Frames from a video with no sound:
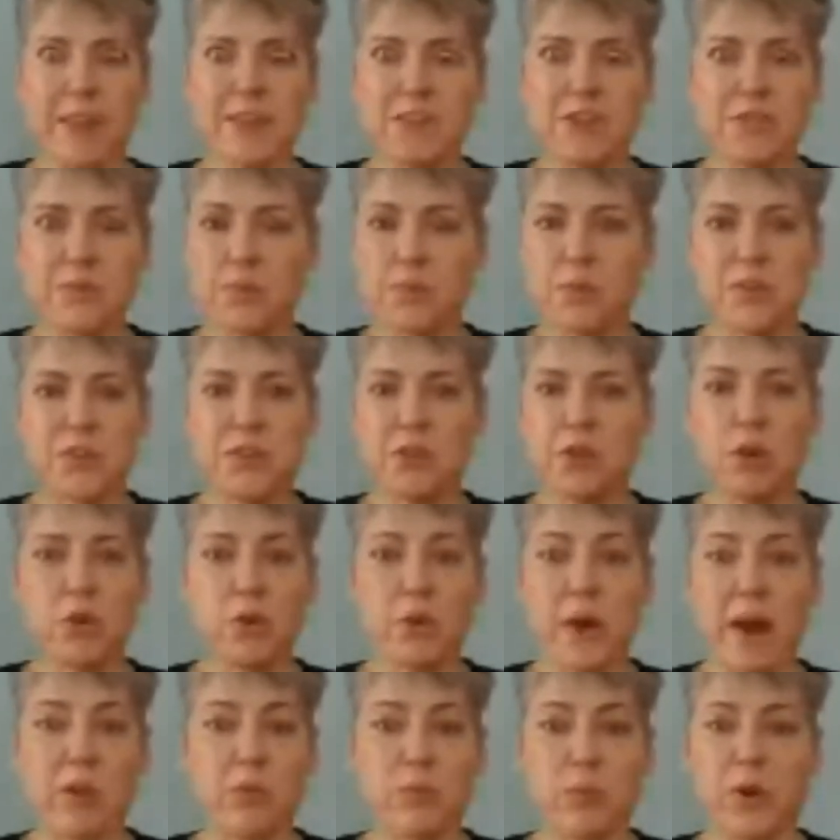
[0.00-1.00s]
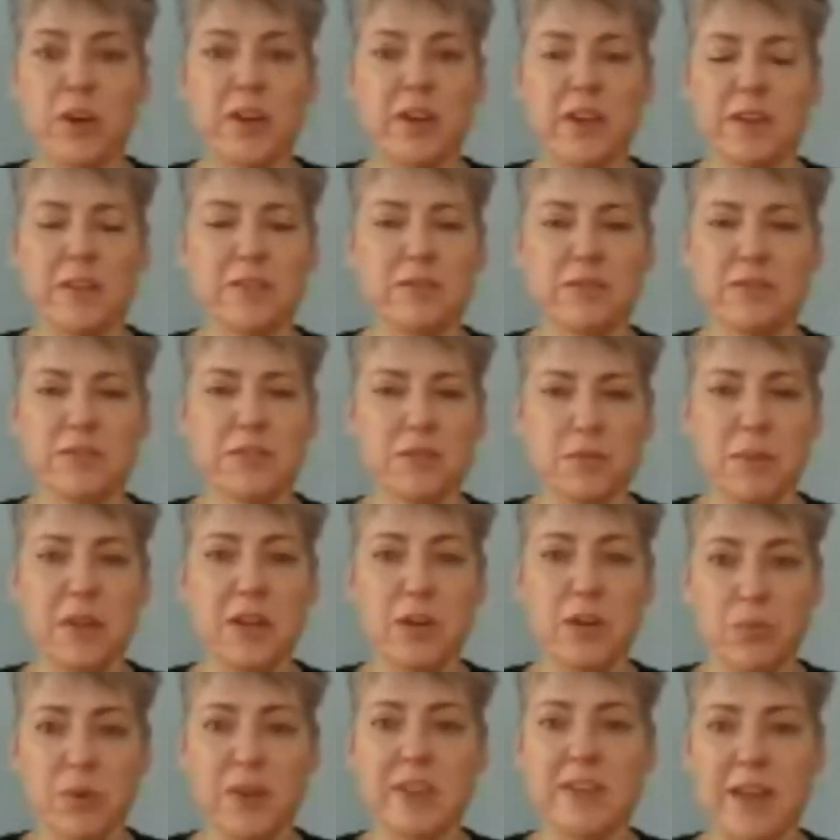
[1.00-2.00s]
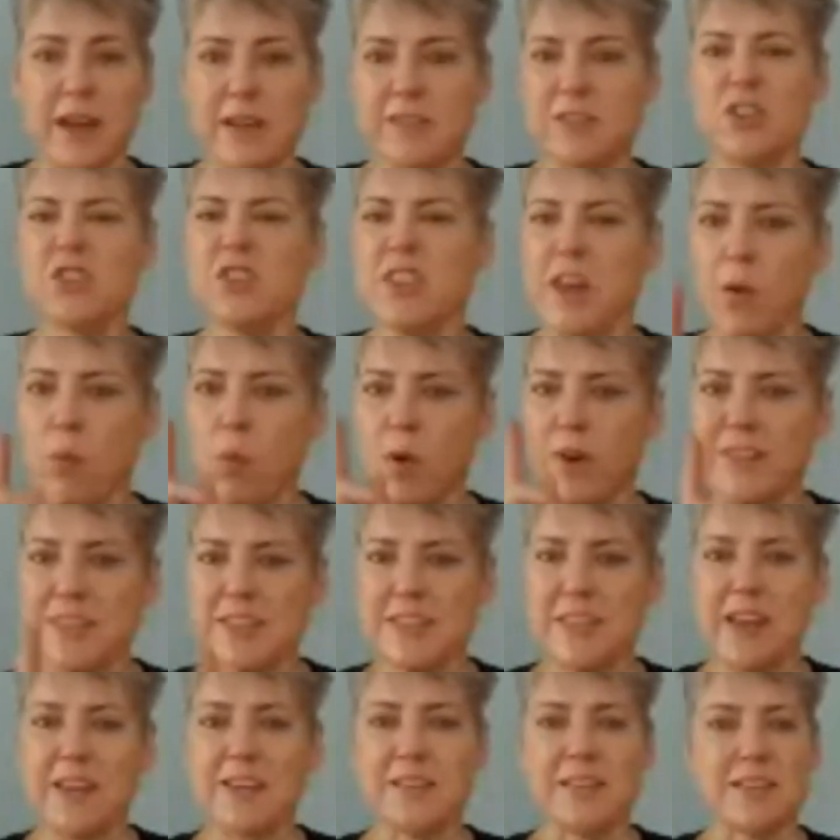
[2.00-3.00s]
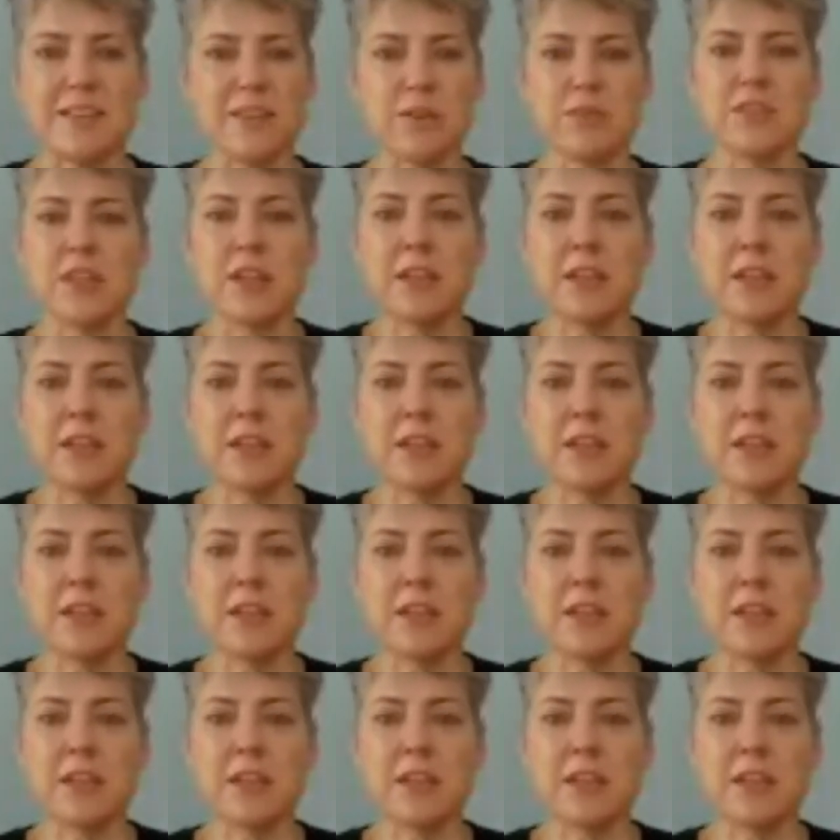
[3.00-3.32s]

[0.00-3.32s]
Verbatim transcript: And that's just was so groundbreaking to me to read that, just that one sentence.